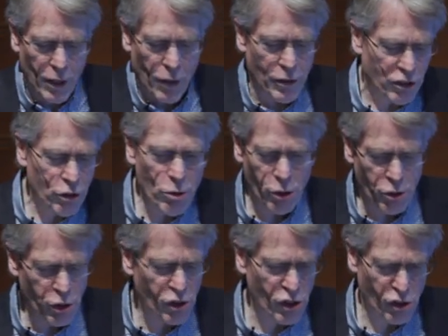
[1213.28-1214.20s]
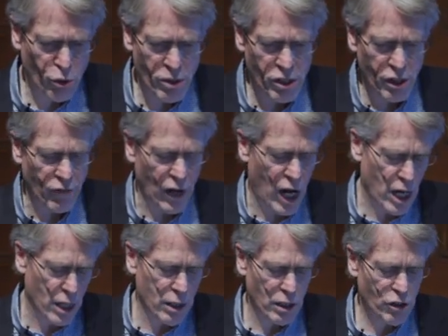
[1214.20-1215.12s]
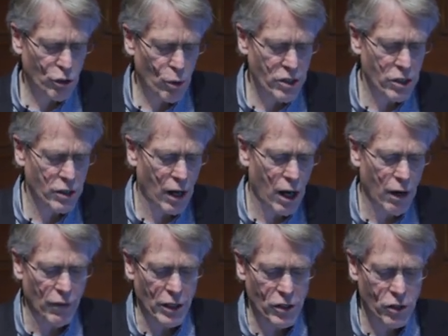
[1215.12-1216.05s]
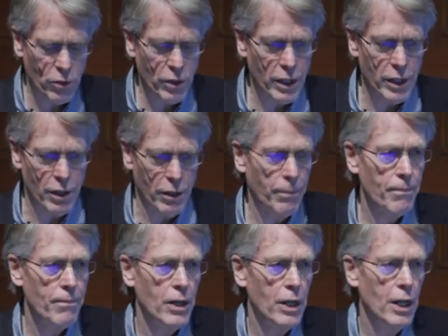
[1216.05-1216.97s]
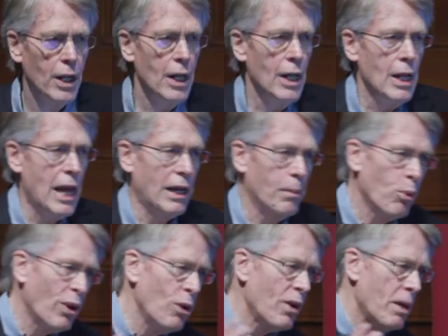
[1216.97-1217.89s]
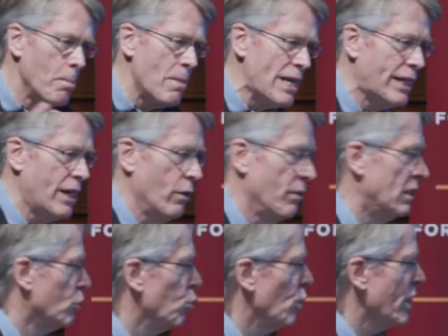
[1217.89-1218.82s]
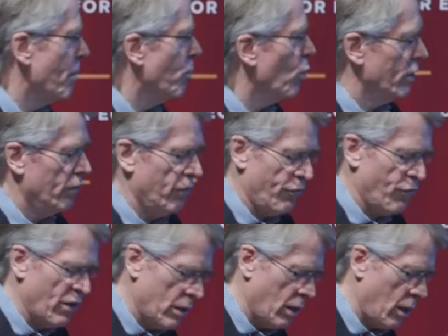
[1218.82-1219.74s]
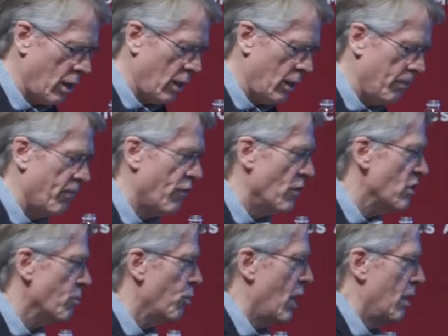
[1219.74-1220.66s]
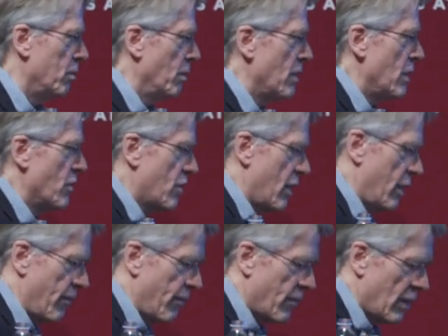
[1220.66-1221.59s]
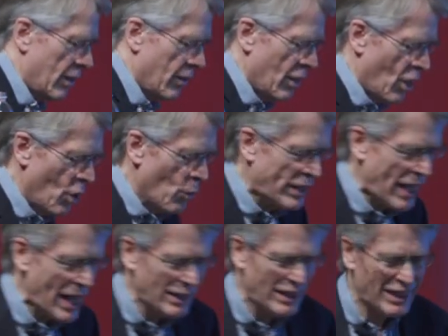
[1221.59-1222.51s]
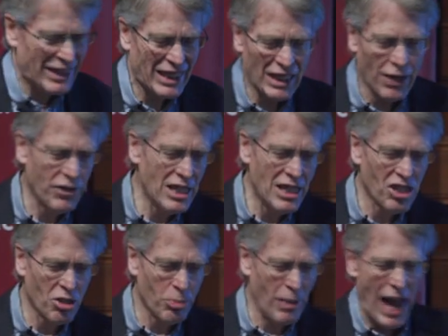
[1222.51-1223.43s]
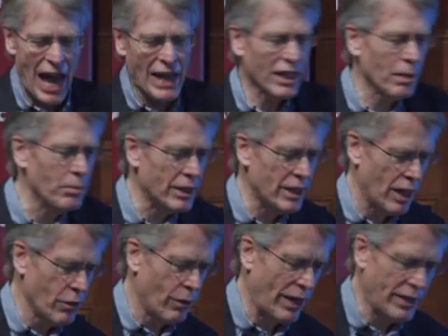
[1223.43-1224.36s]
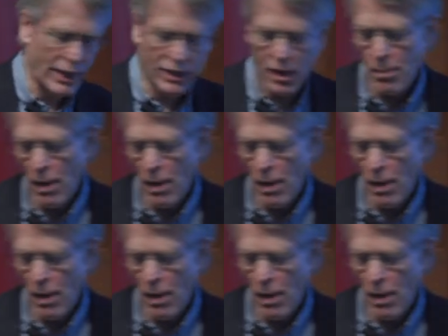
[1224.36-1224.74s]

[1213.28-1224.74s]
there's two sources, sources, of, sources of uncertainty here. And a point I want to make here that's really important for, uh, for this problem is that you can't just think of these as adding them together. I take the